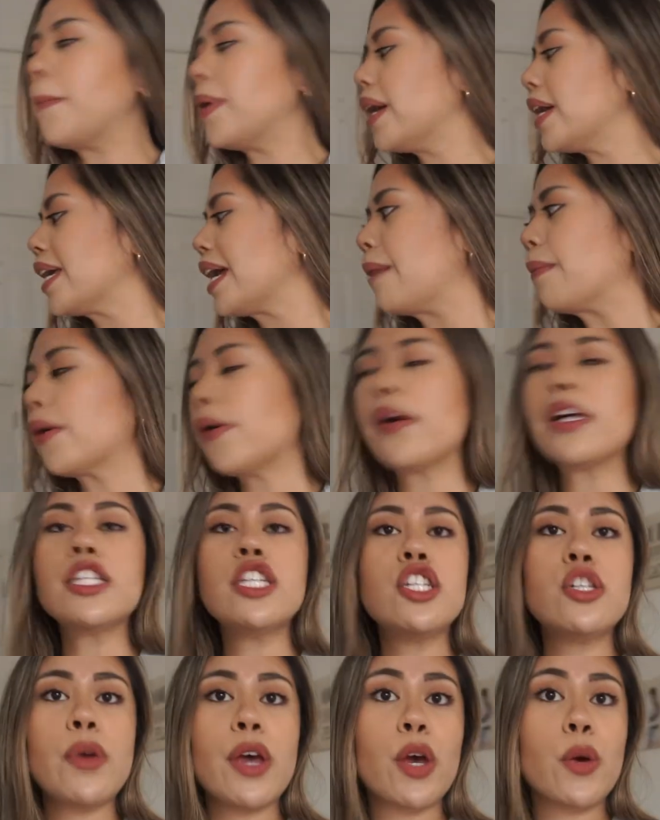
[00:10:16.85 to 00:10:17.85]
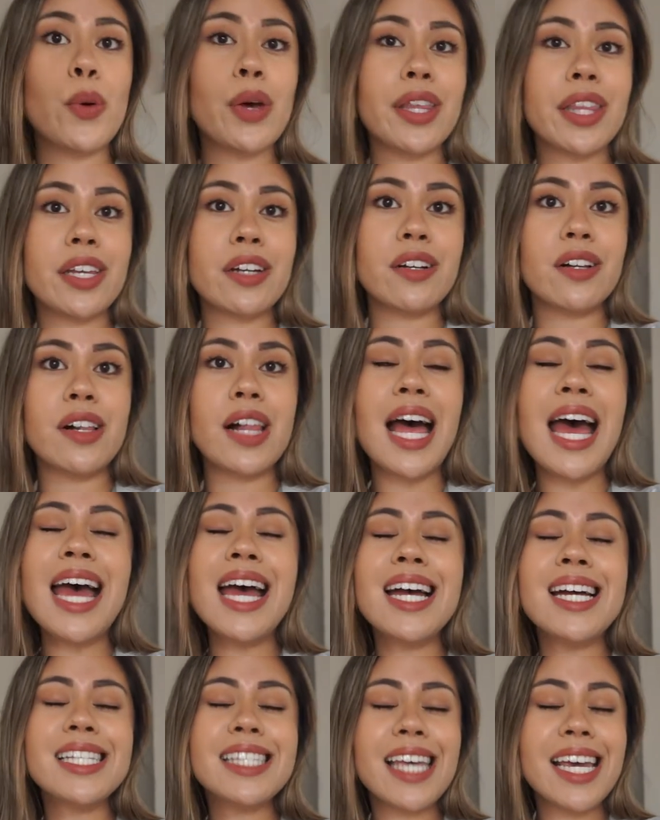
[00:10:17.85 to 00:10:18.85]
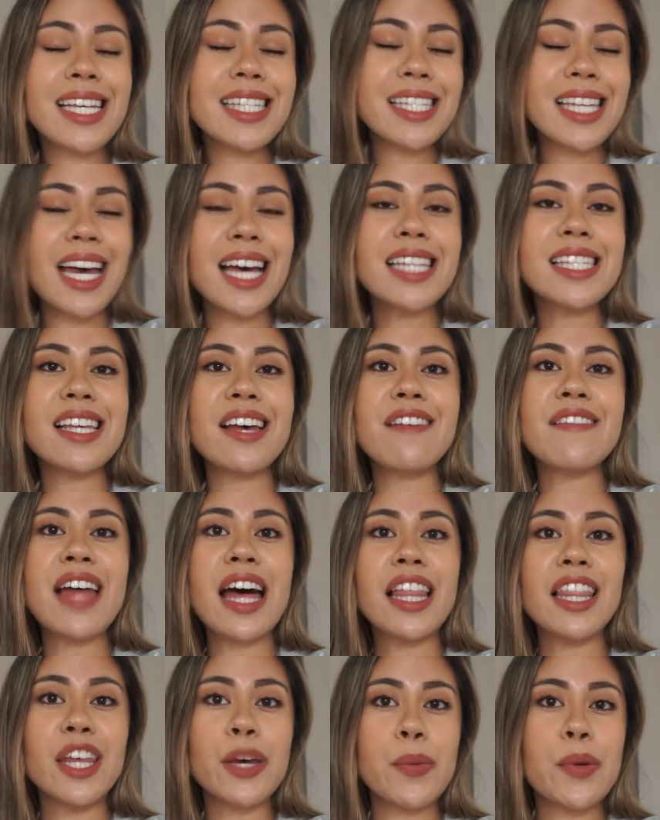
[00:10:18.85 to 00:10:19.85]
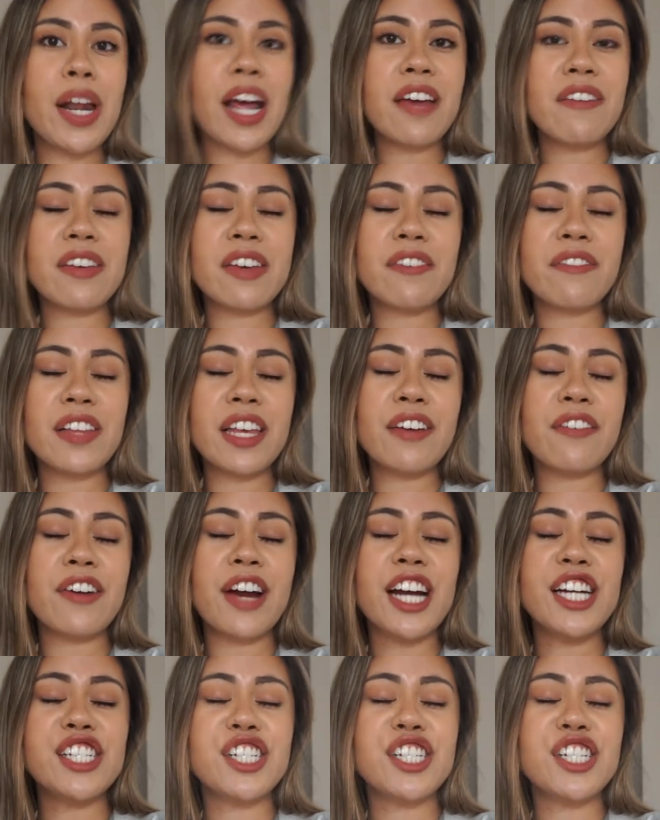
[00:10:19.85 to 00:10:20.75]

But yeah, I'm going to do a quick little taste test of that Liquid IV flavor I